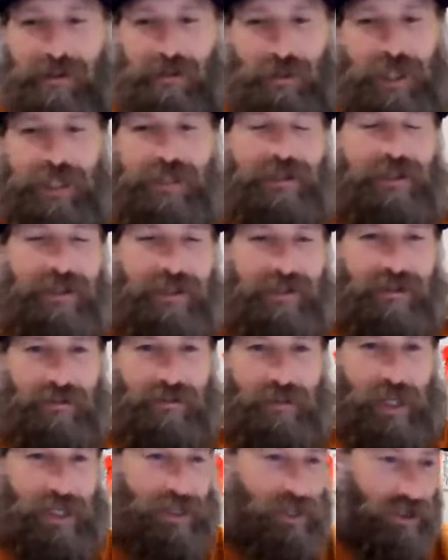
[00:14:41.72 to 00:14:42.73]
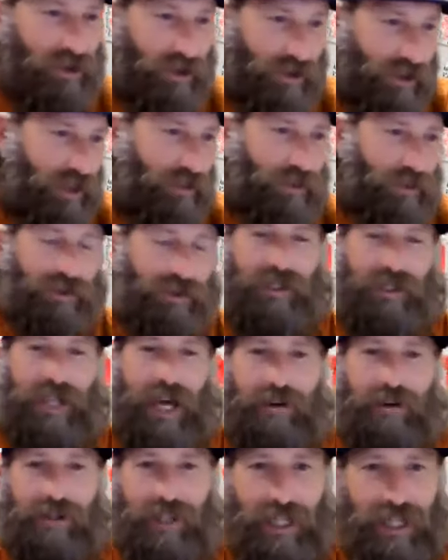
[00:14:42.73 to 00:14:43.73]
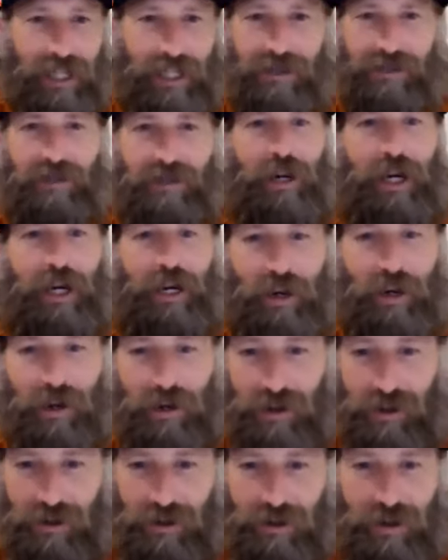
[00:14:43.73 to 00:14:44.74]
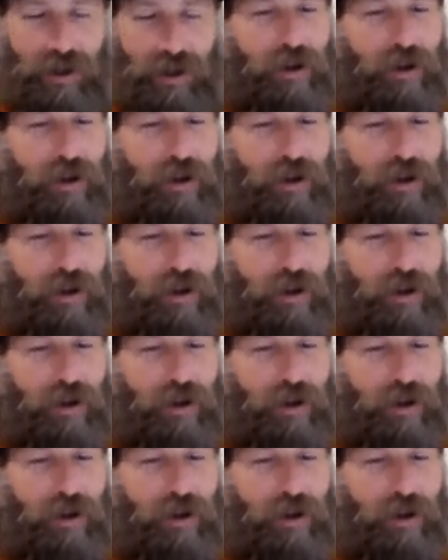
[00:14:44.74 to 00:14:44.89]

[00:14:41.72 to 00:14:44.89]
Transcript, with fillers: pieces of my snarky personality into my calls,